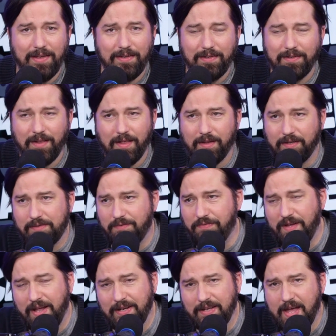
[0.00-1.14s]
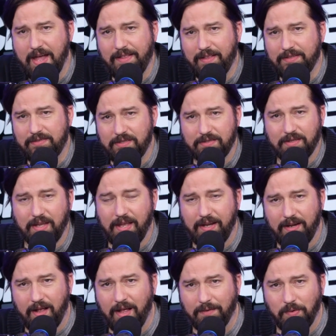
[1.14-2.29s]
know, he's a fine guy. Let's just get
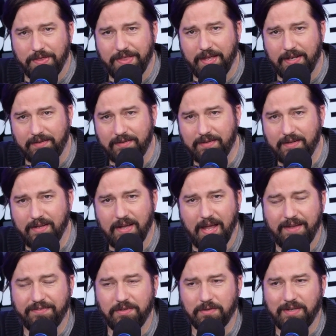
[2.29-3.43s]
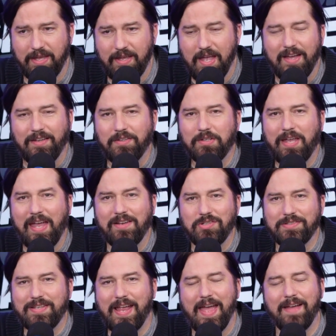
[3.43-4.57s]
it on with it. If you can't
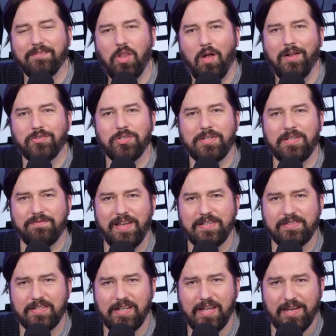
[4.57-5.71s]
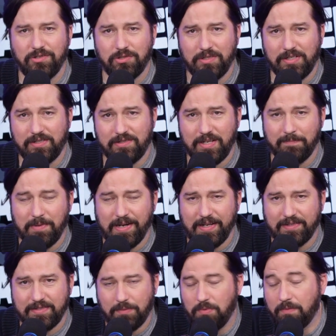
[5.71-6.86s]
just launch an investigation into somebody
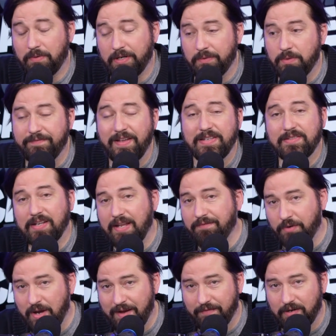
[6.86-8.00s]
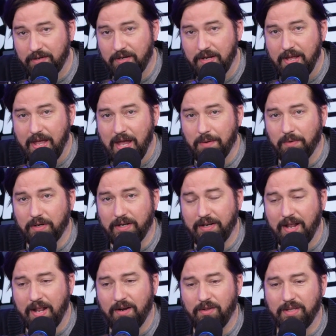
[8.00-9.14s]
and say, well, we're going to investigate forever, and we're going to
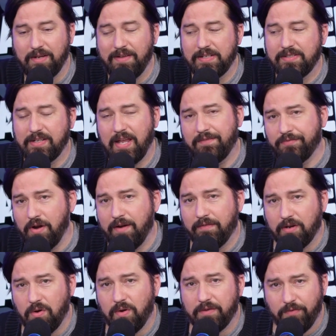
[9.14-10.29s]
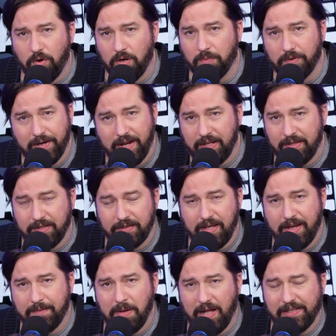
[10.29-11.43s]
not only investigate forever going forward, anything
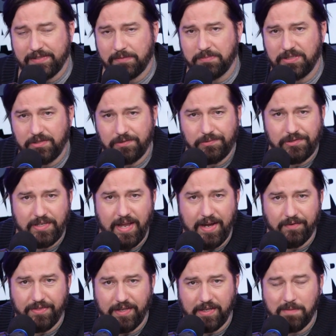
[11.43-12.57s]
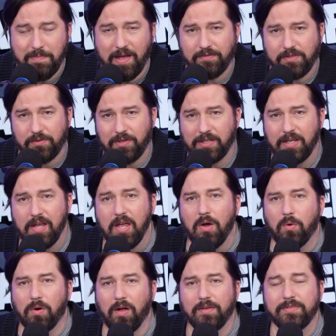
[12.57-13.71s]
they possibly do, say, or think about doing,
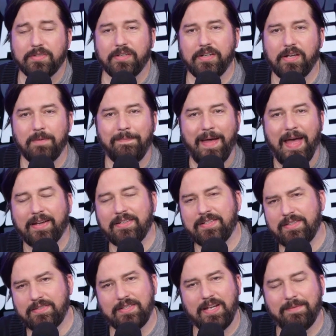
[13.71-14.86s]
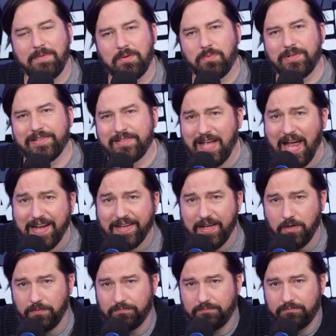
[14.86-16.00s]
we're also going to go back into the time they were a
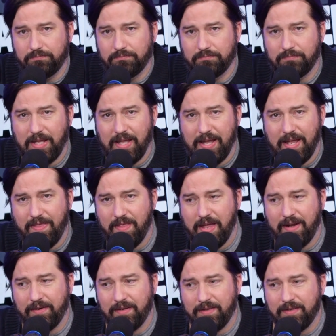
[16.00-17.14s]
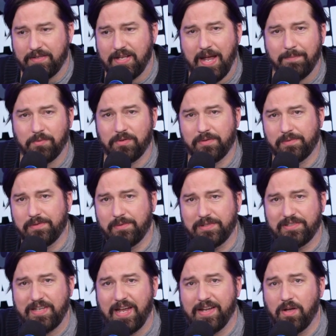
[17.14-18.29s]
zygote, and then the time where they were a
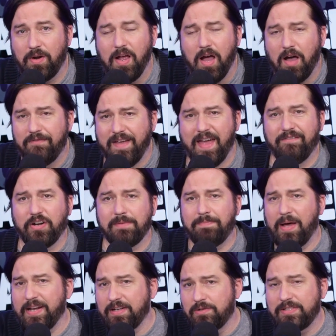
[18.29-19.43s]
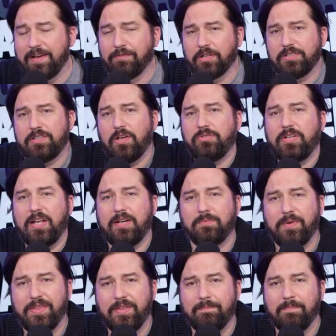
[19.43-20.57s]
zygote of everybody who's ever associated
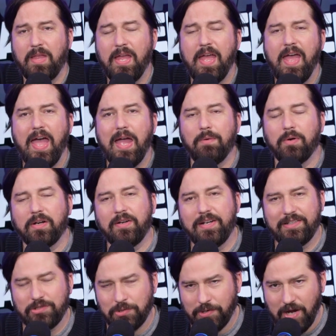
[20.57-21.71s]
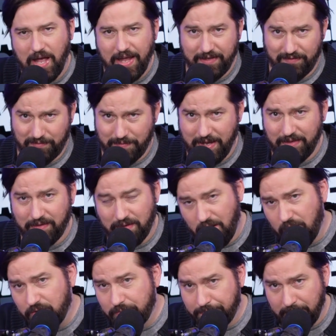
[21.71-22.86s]
with them, and we're going to try and threaten
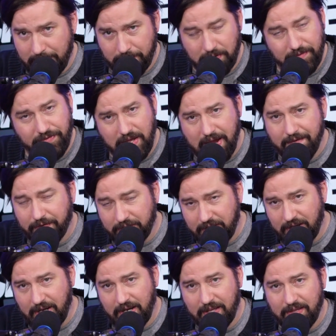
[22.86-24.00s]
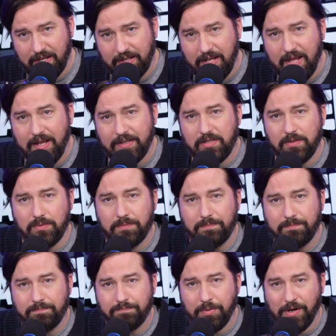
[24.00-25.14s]
those people, if they ever did anything, to
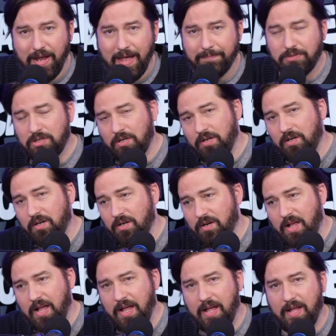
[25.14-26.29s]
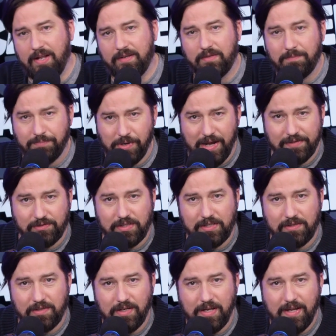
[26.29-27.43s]
perhaps turn on the
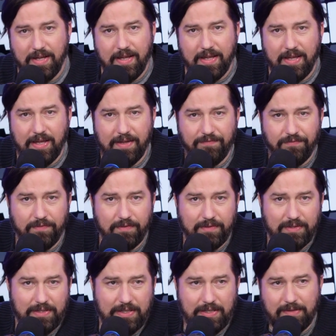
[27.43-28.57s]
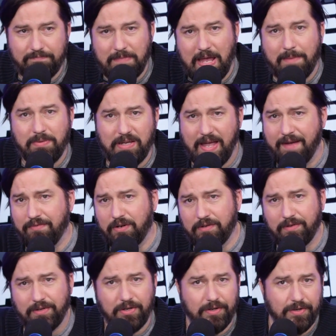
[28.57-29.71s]
president if he maybe ever
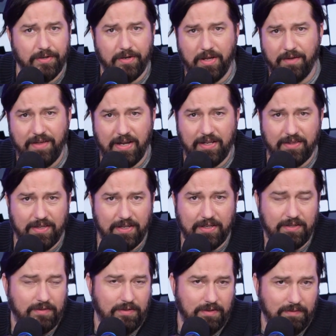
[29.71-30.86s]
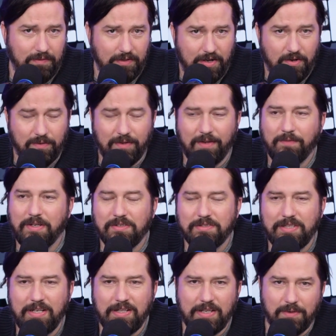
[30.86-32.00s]
heard of anything. And, you know, when you're
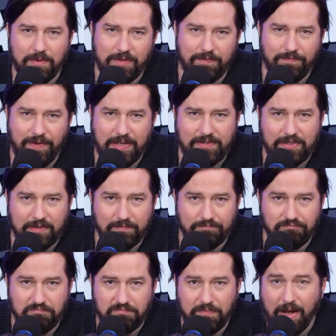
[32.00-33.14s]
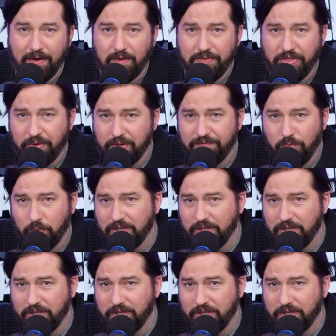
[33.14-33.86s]
sitting there with facing, I don't know, 30, 40